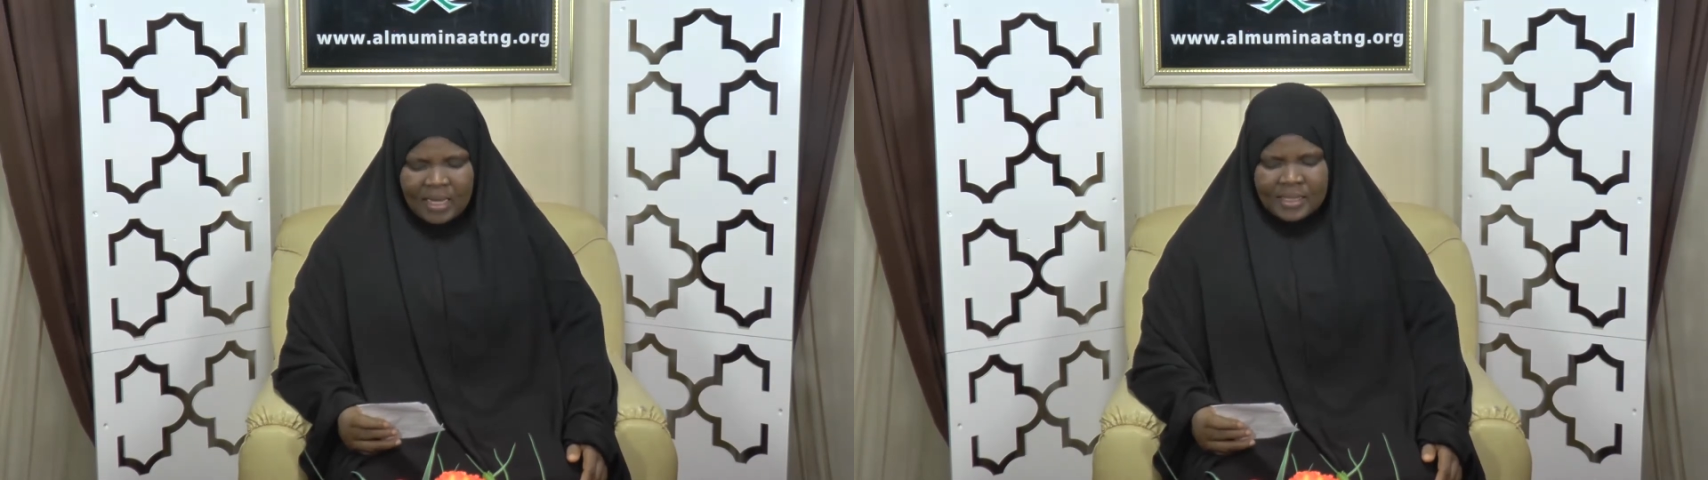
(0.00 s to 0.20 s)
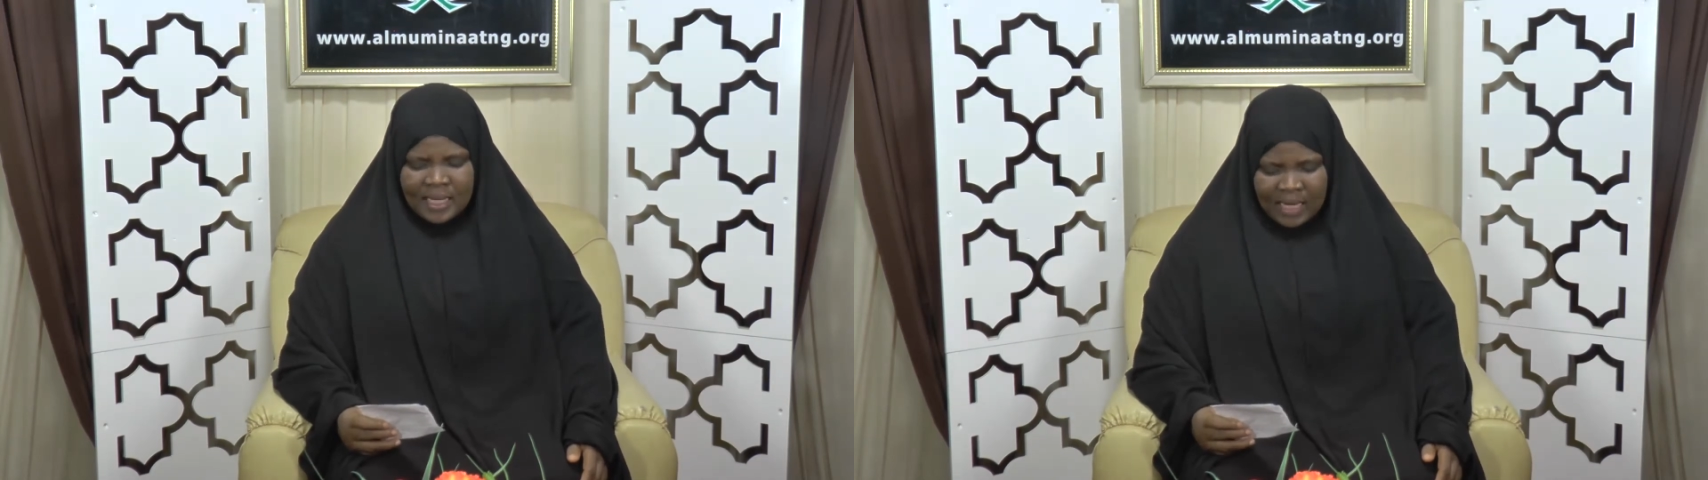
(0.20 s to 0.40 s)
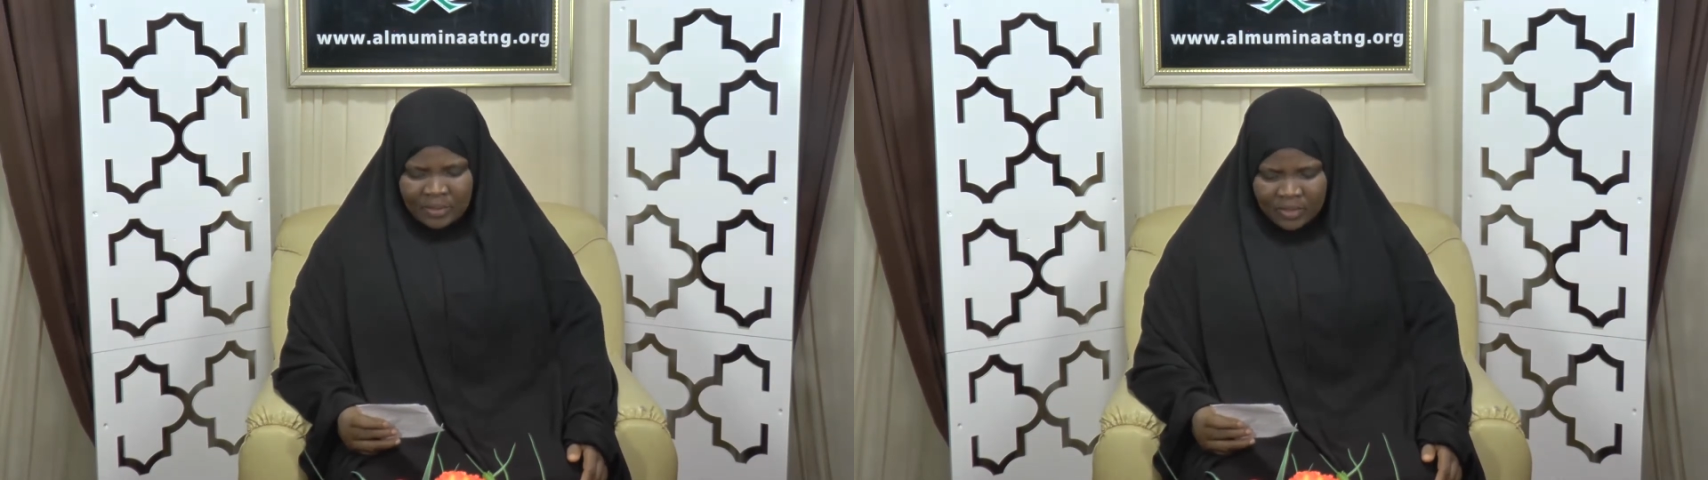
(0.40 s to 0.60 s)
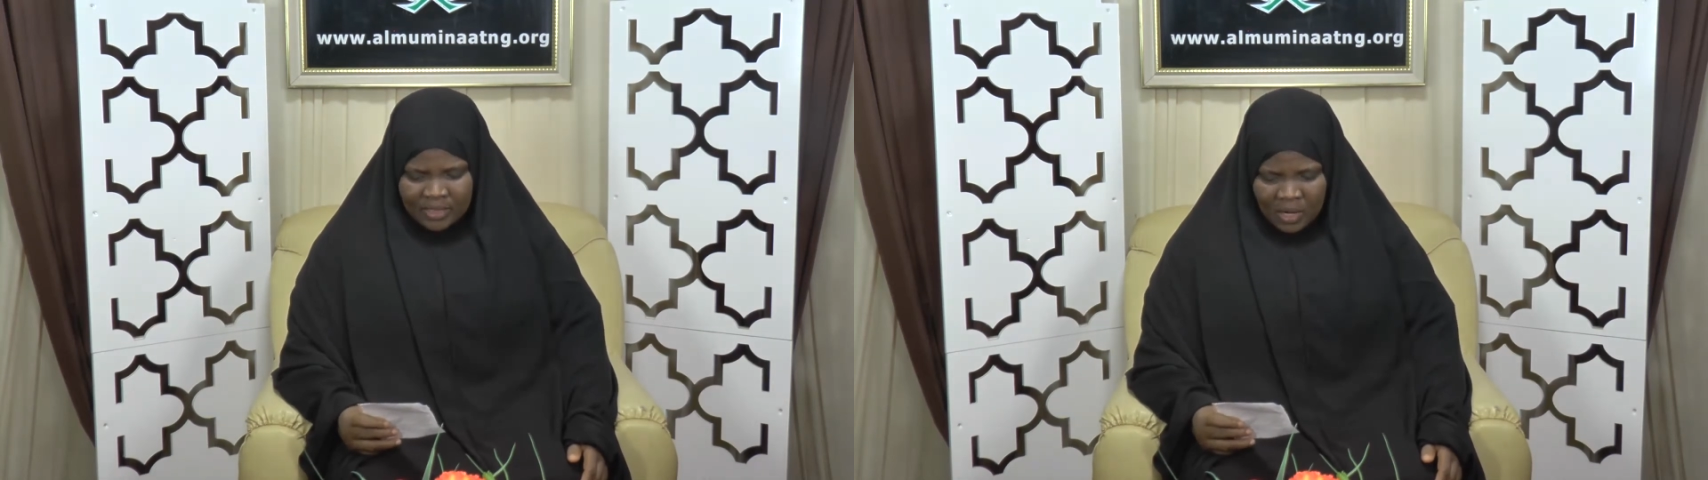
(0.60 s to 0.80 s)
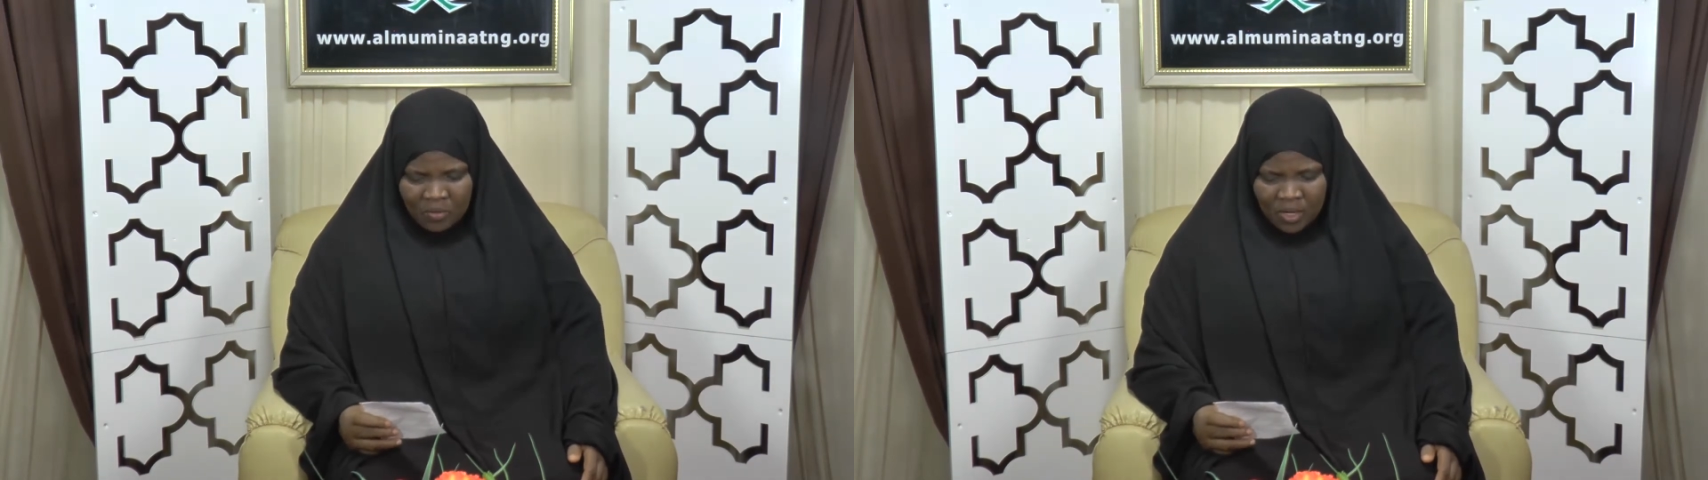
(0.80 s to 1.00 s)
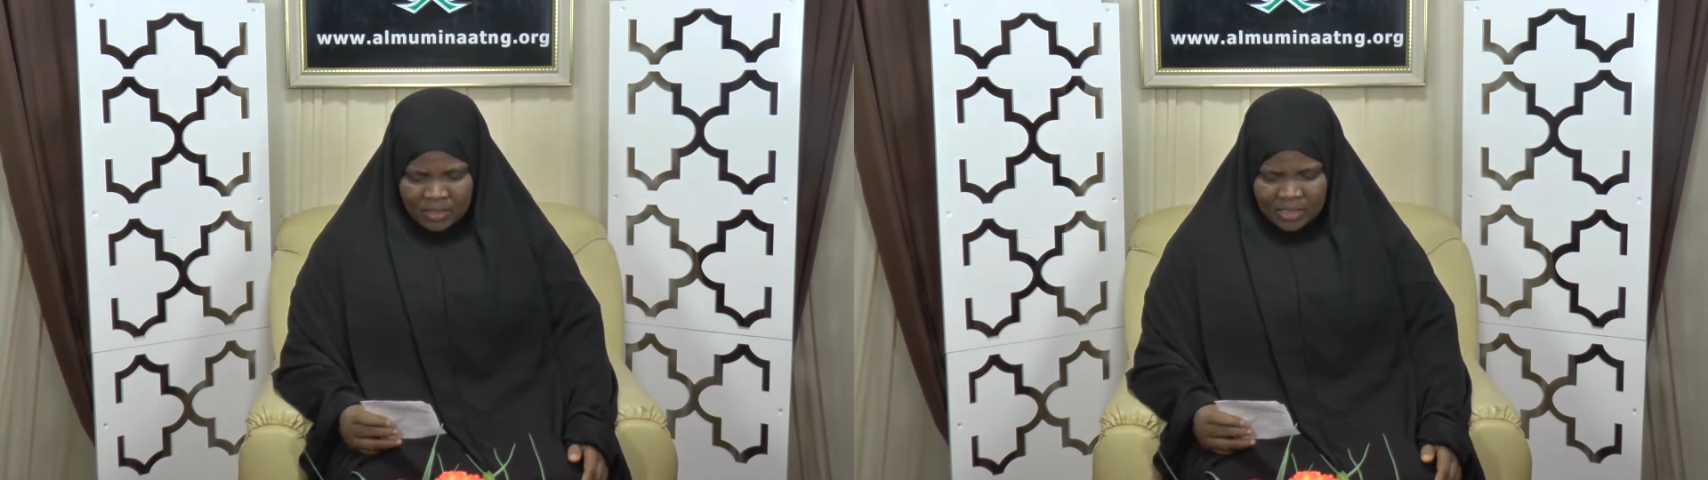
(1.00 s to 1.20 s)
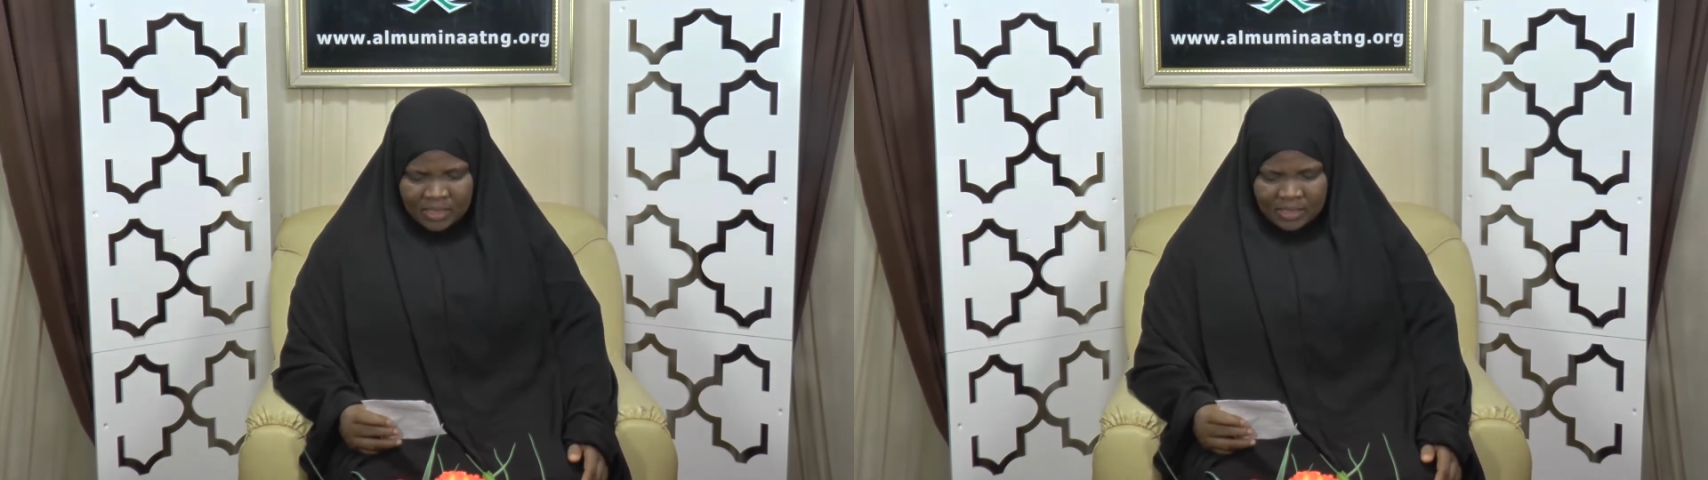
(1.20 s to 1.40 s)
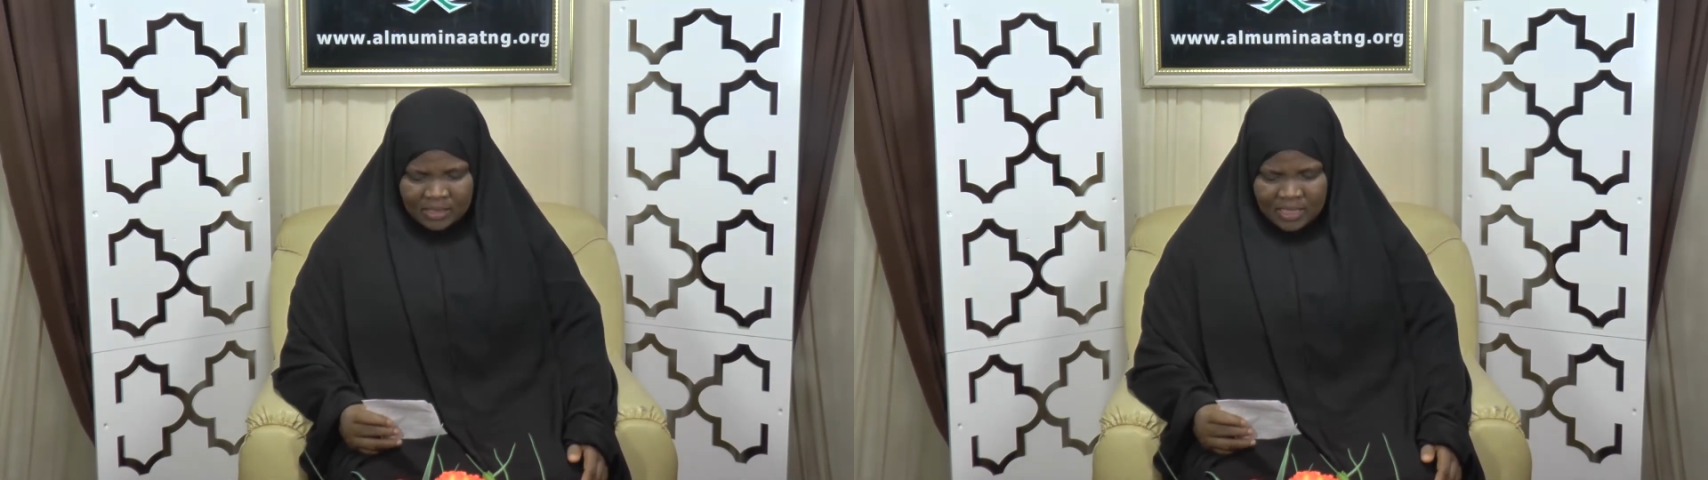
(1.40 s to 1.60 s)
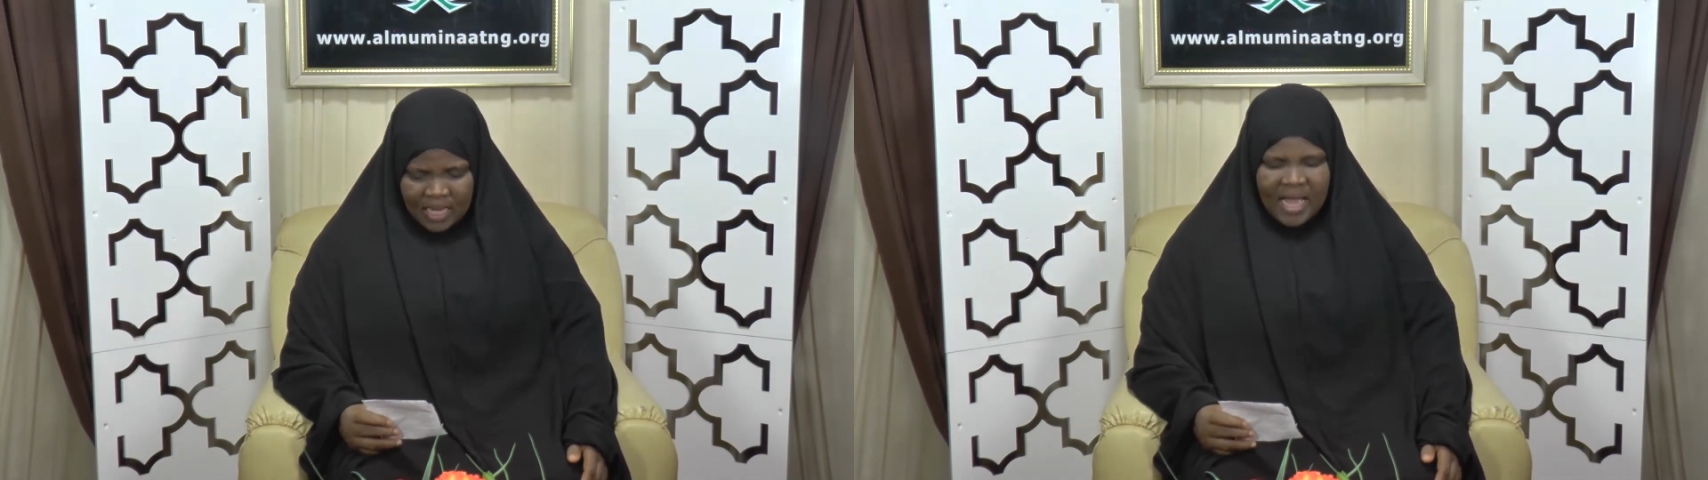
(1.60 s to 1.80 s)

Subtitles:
Then another one is